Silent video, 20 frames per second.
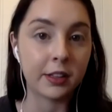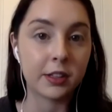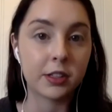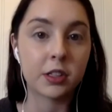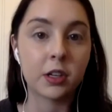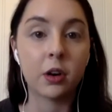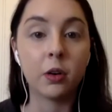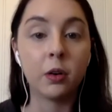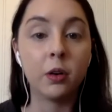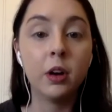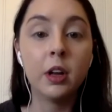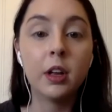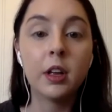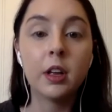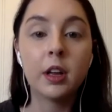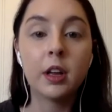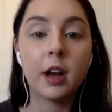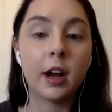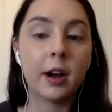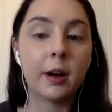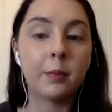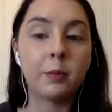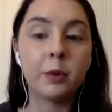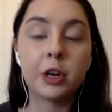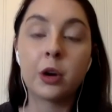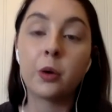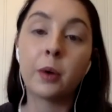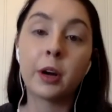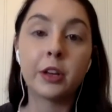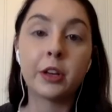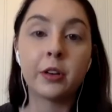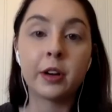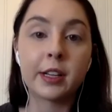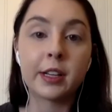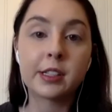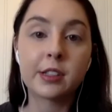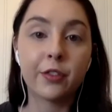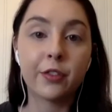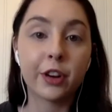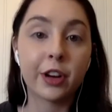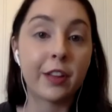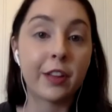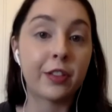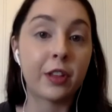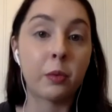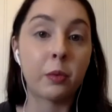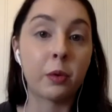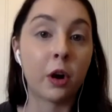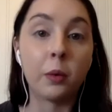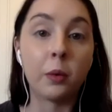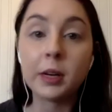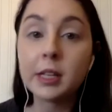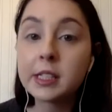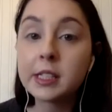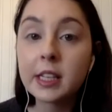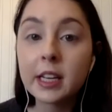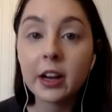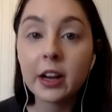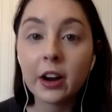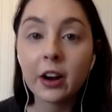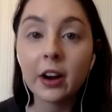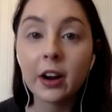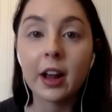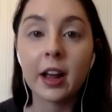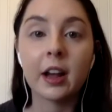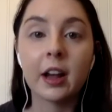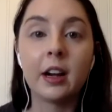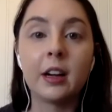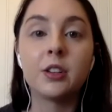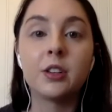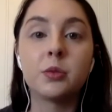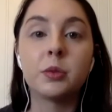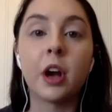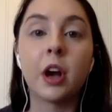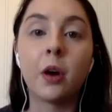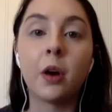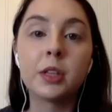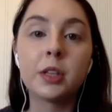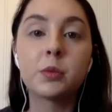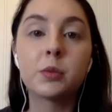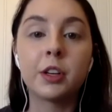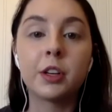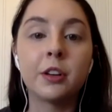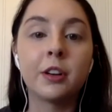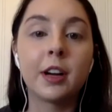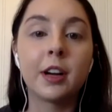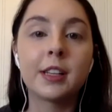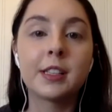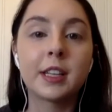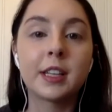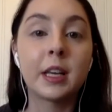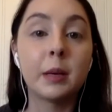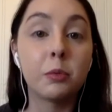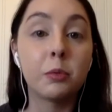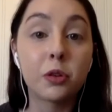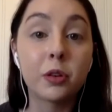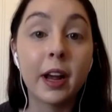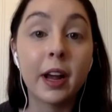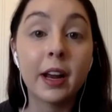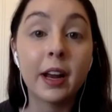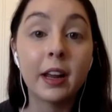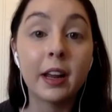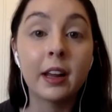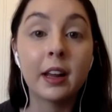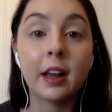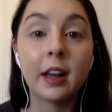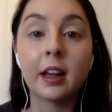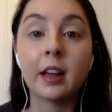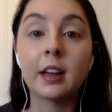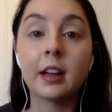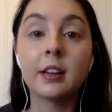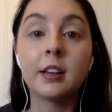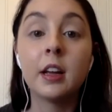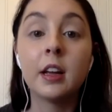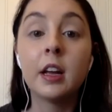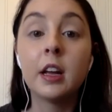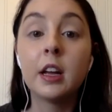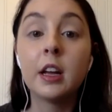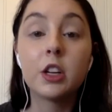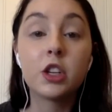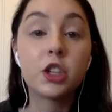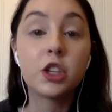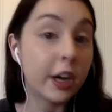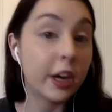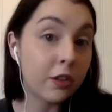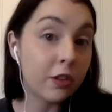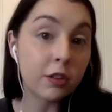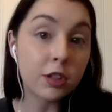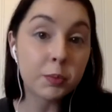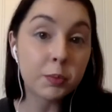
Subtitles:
So we don't want you guys to forget that we're always here, and we always want you guys to keep creating and share those